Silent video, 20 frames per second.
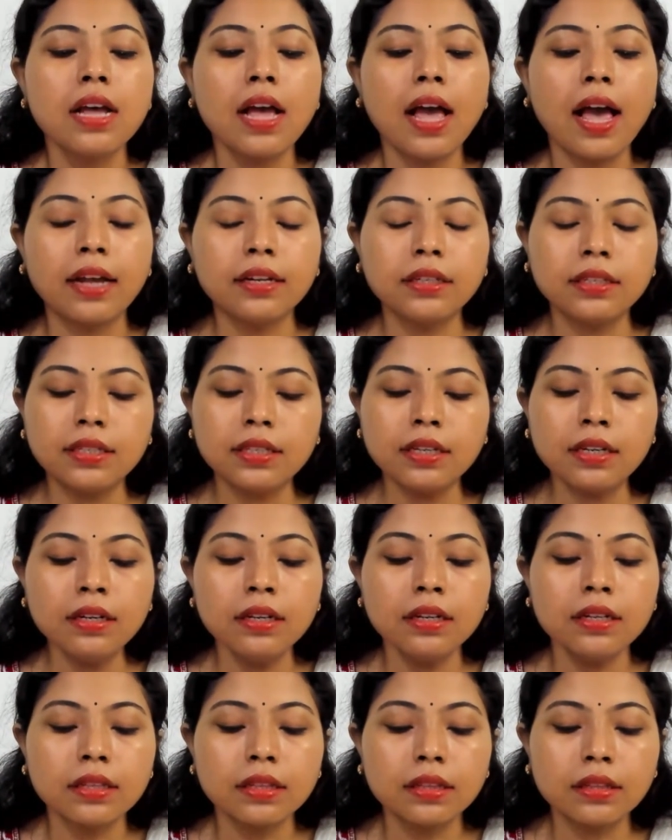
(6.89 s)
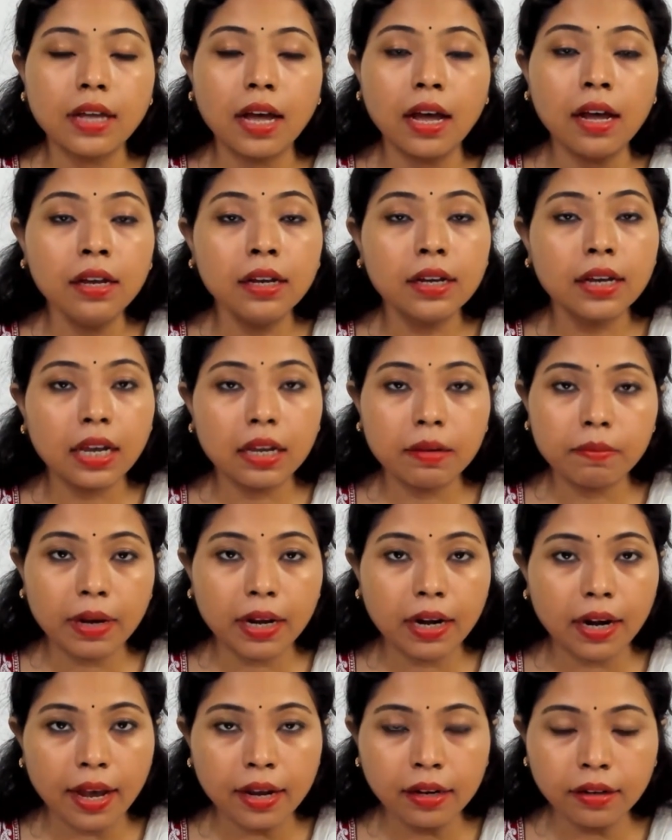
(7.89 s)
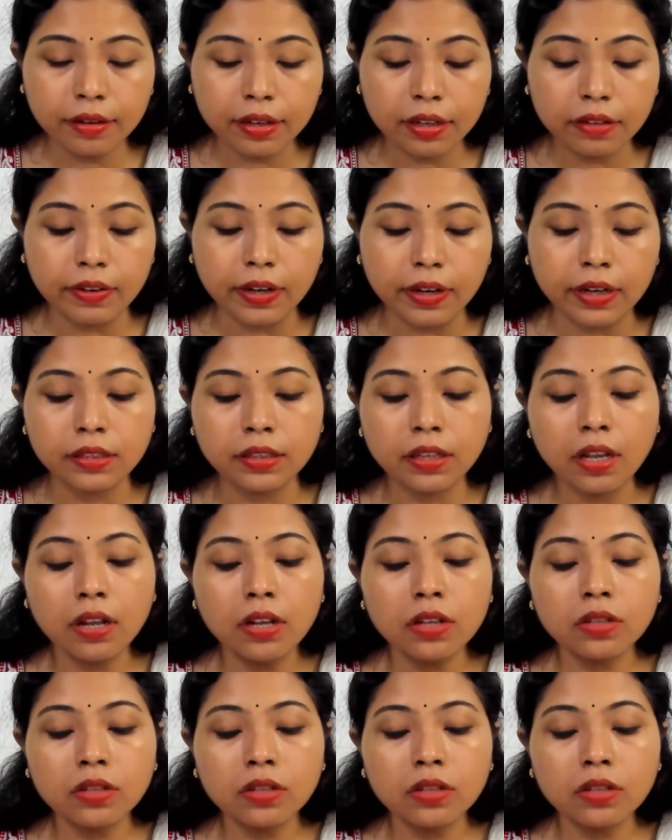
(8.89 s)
Answer: the Himalayan rivers.